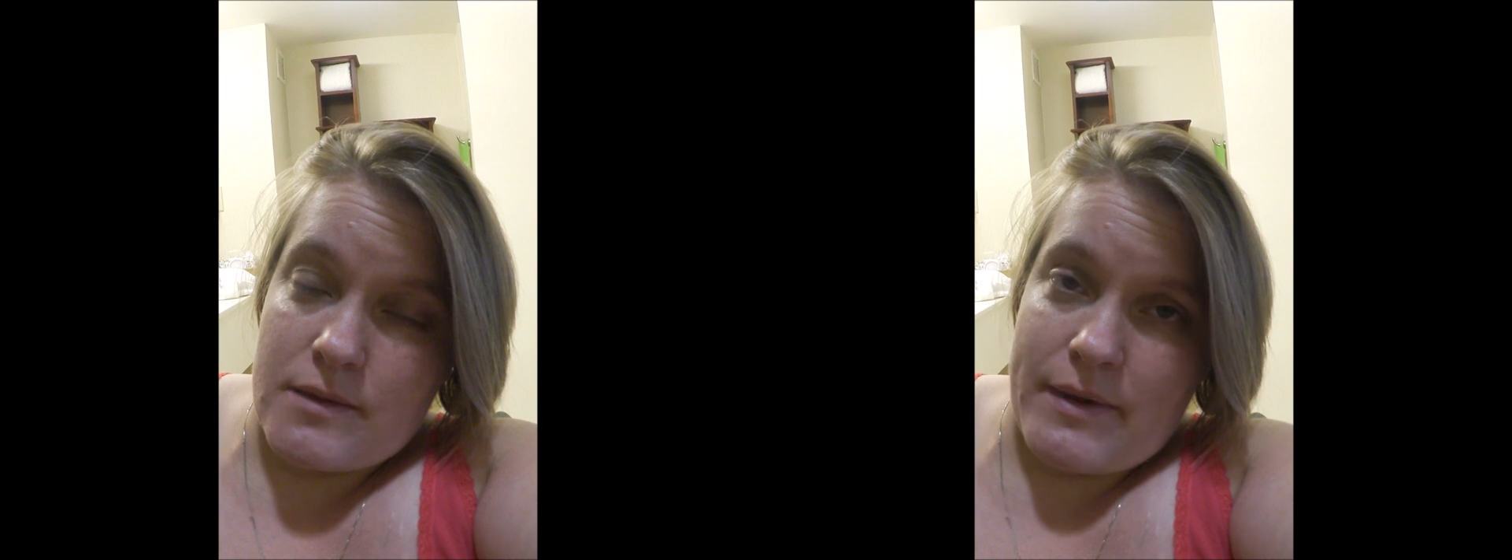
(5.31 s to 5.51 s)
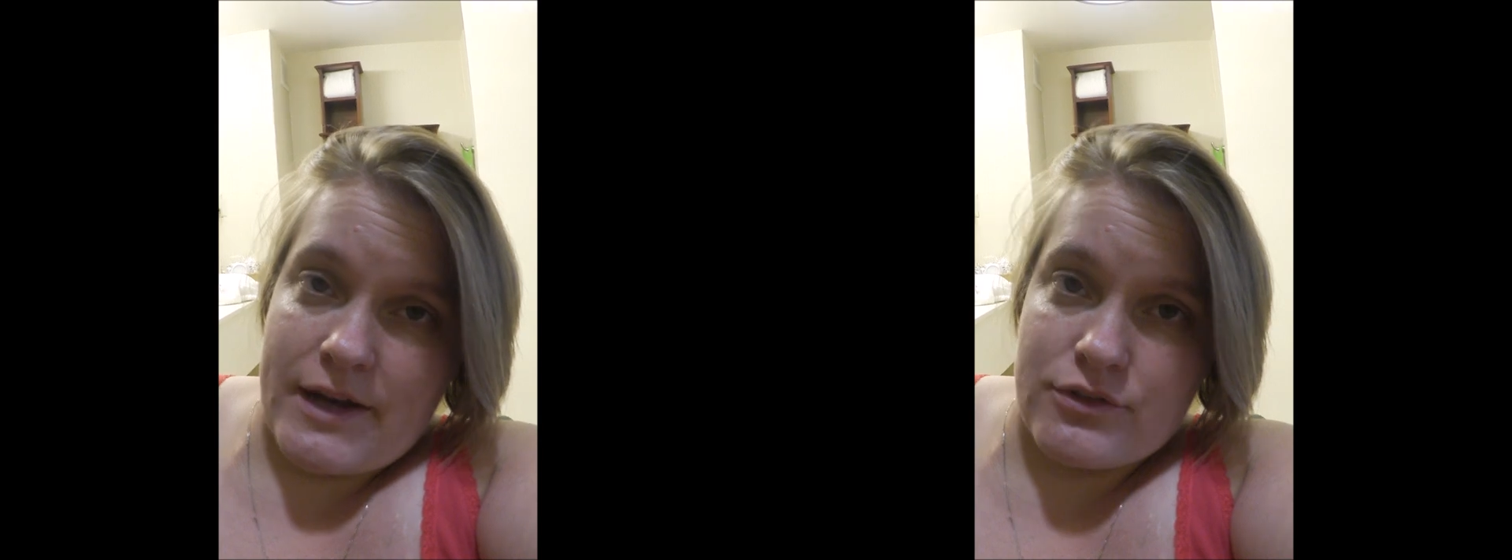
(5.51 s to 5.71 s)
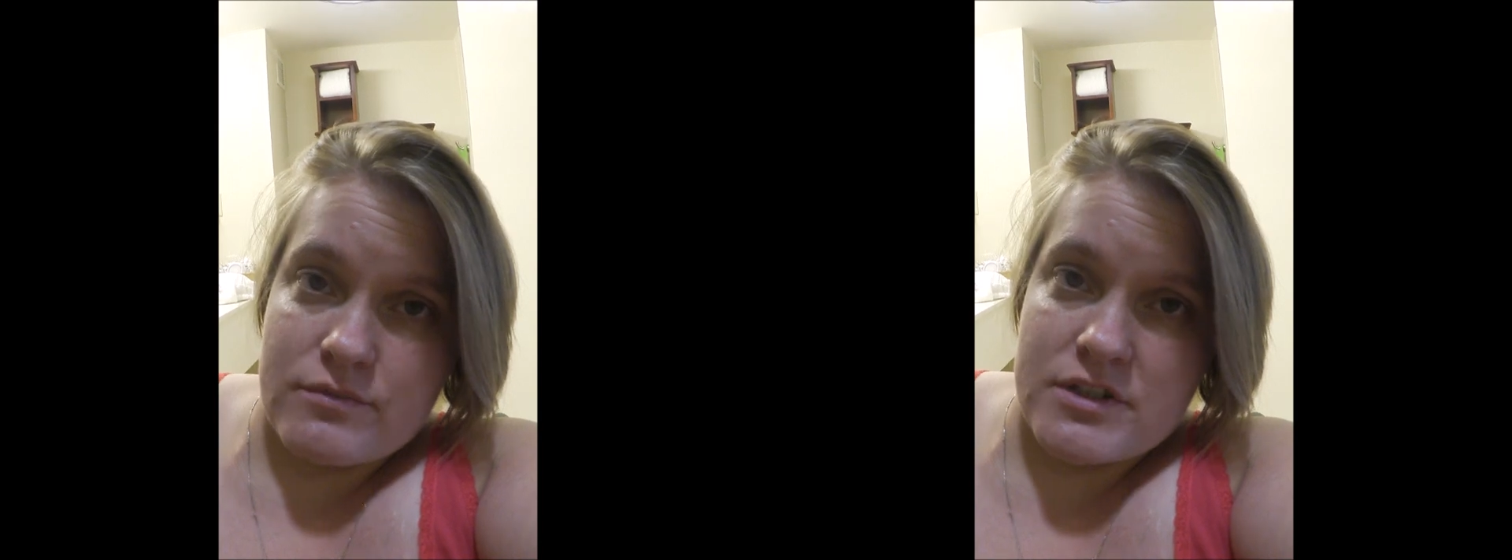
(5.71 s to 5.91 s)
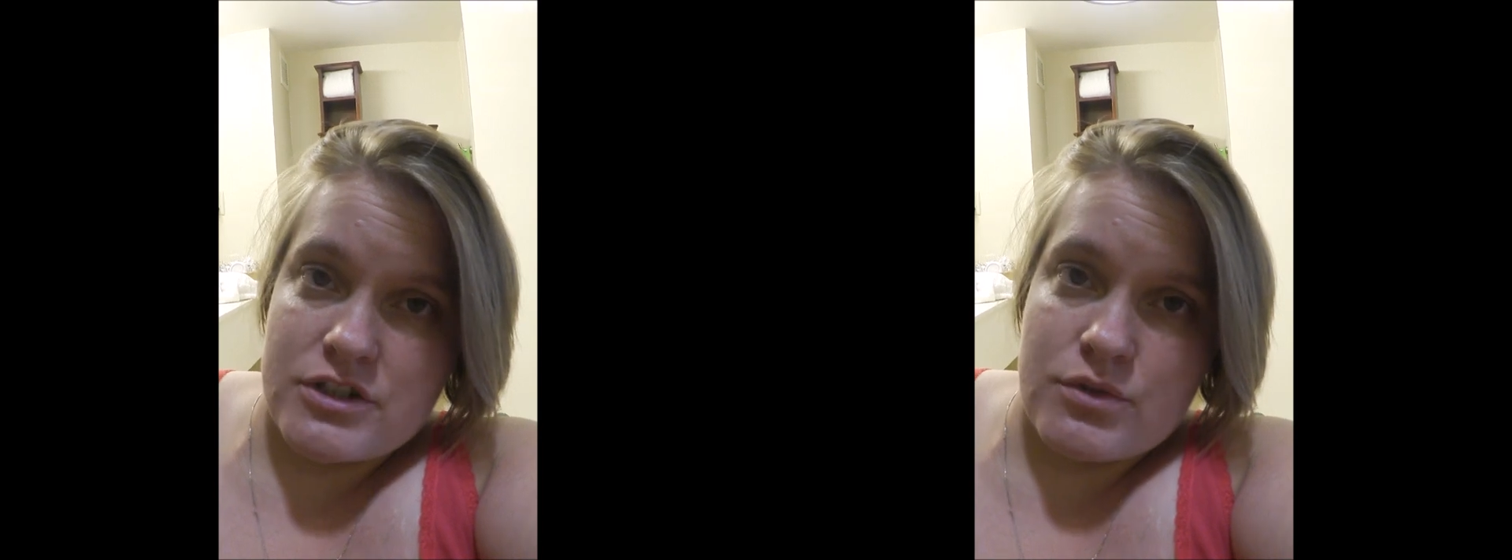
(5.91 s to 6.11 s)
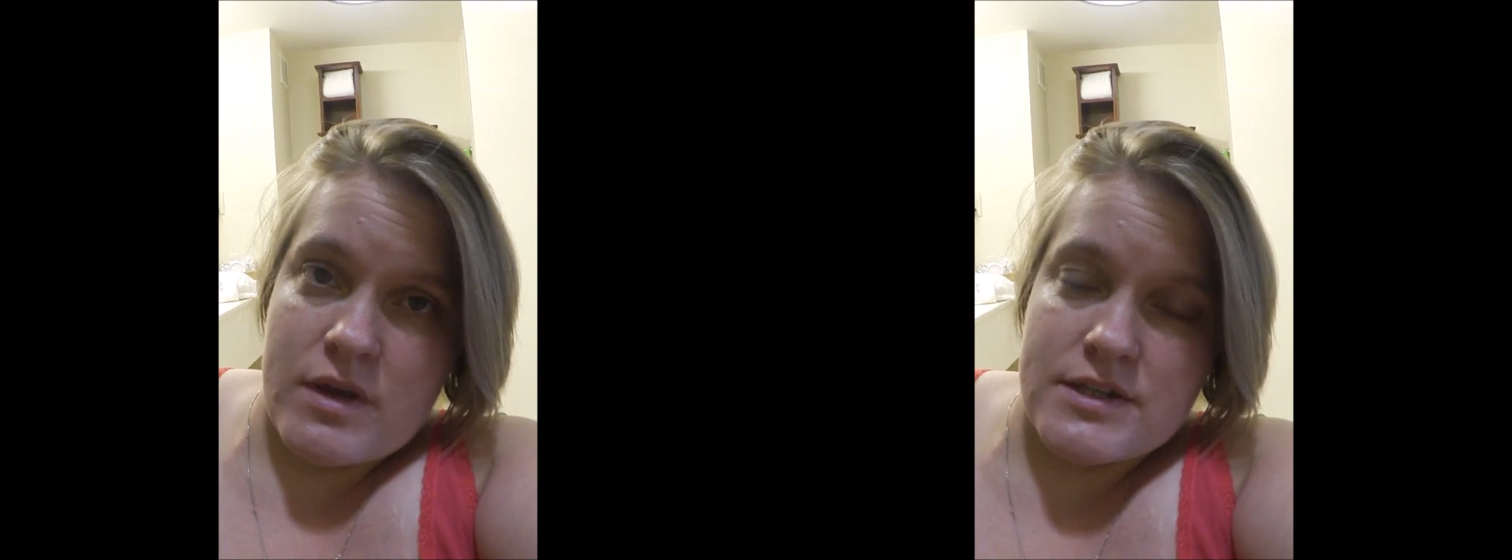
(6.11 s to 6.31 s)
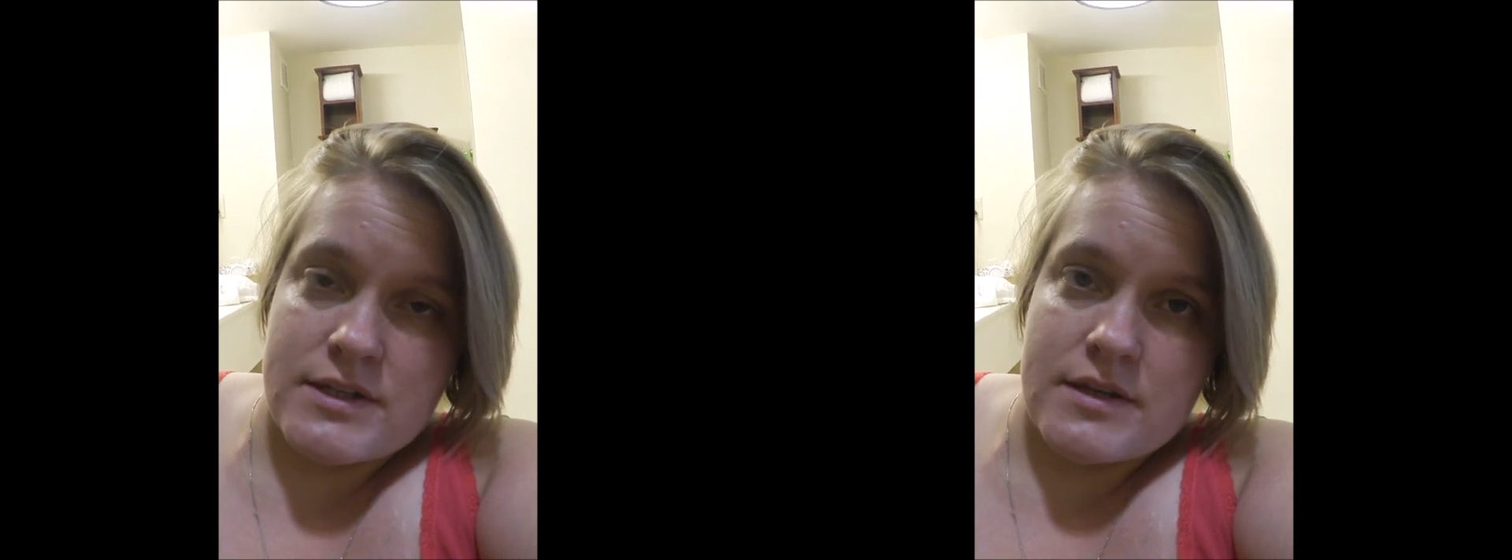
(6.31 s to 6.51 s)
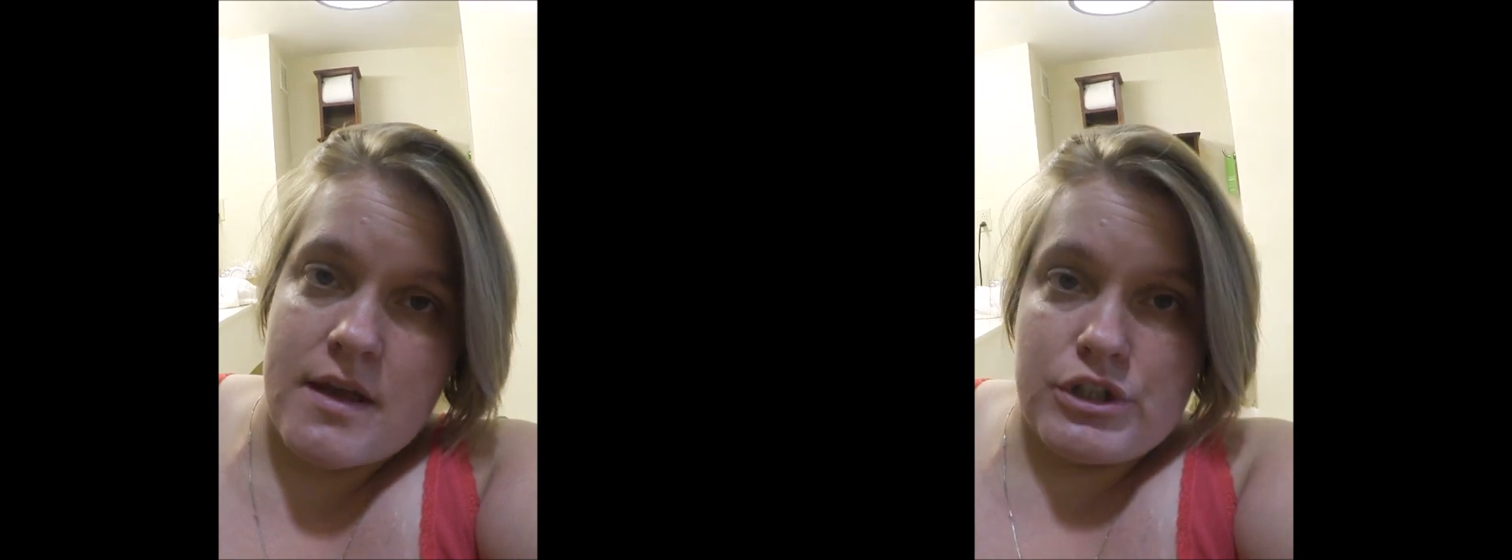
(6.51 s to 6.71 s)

bathroom situation,